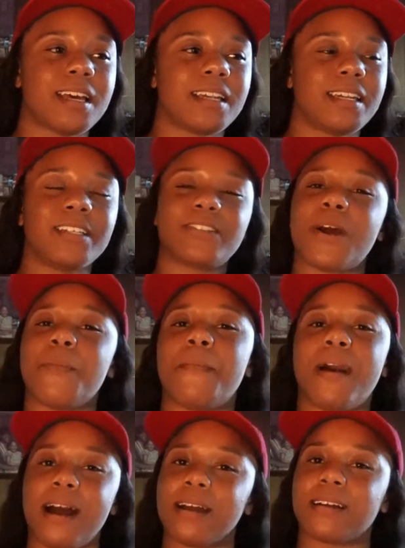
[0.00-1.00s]
these are
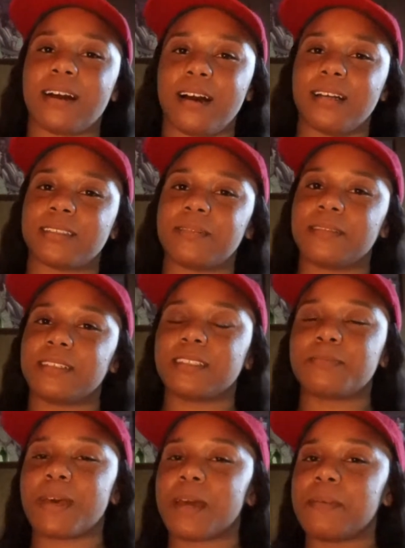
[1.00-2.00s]
my cons.
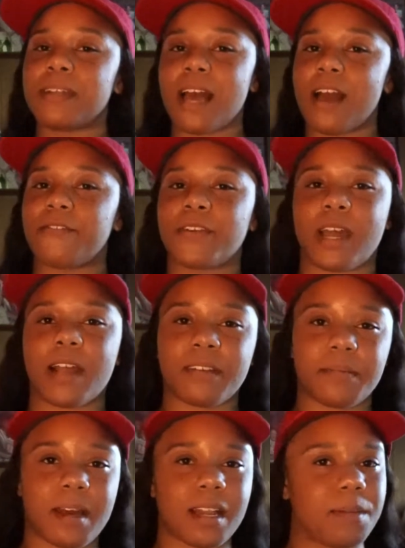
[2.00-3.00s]
This may be not for
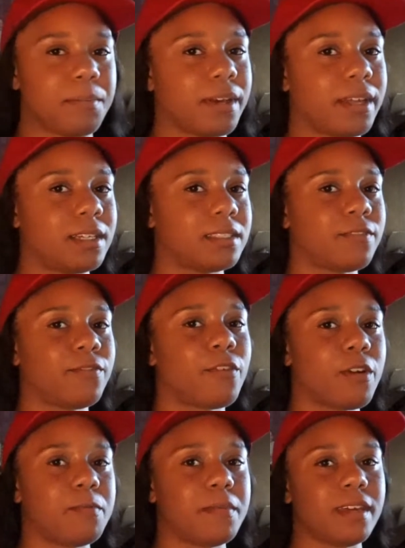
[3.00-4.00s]
everybody, but it's
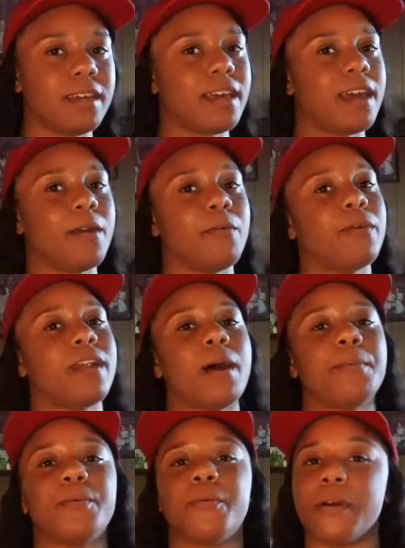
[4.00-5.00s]
for me and what
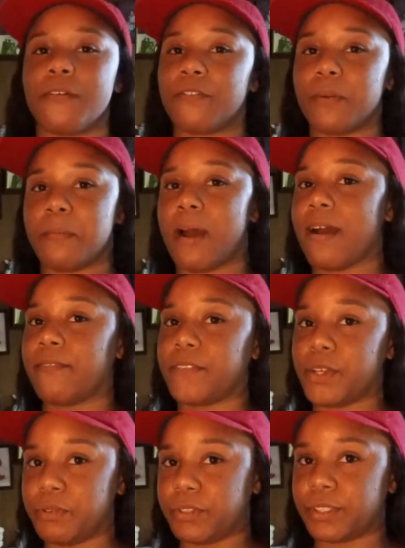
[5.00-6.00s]
I be wanting for my
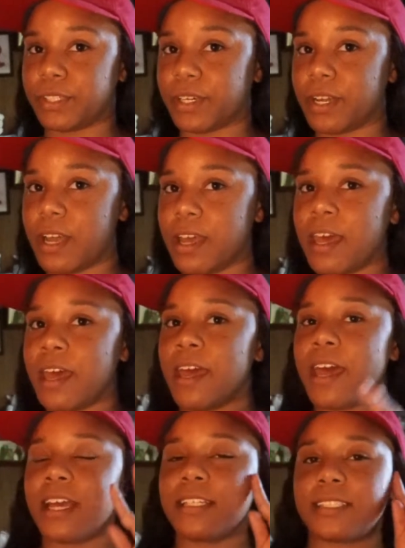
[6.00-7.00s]
future.
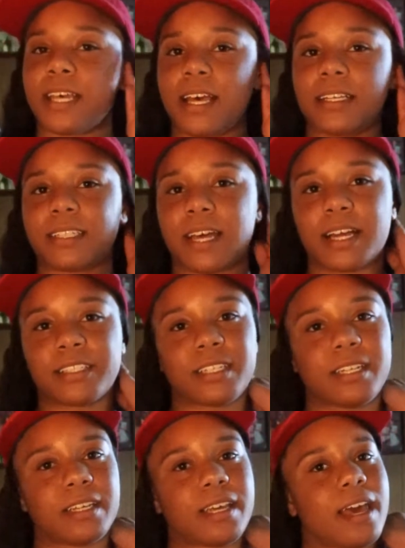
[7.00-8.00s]
He says like I
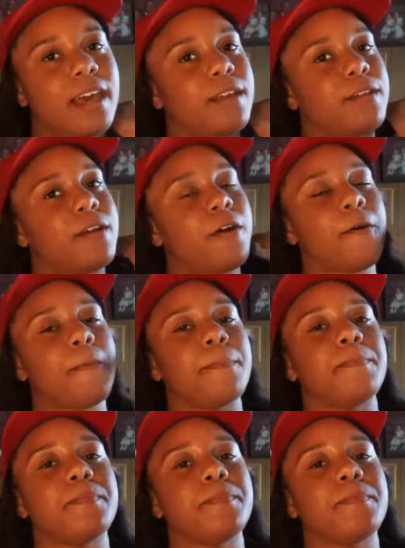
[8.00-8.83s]
should look at, you know,